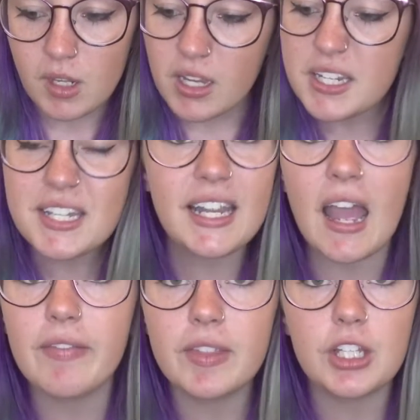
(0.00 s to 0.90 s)
Because
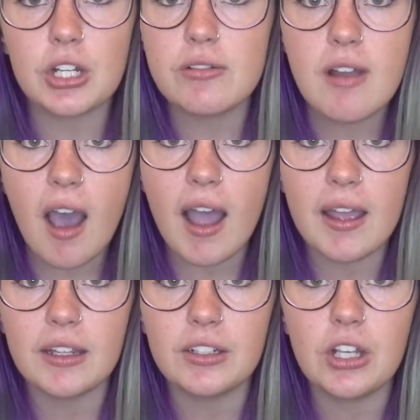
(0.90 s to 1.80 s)
again, you're
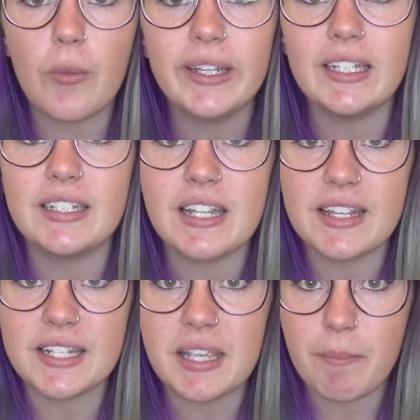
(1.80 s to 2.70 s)
not going into
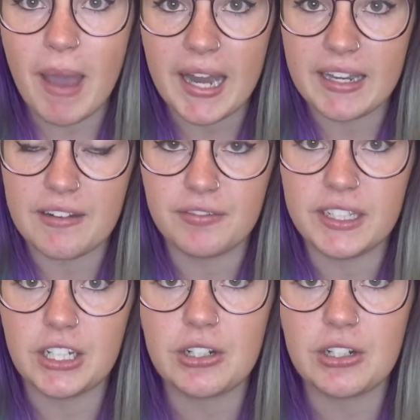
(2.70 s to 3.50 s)
this competitively.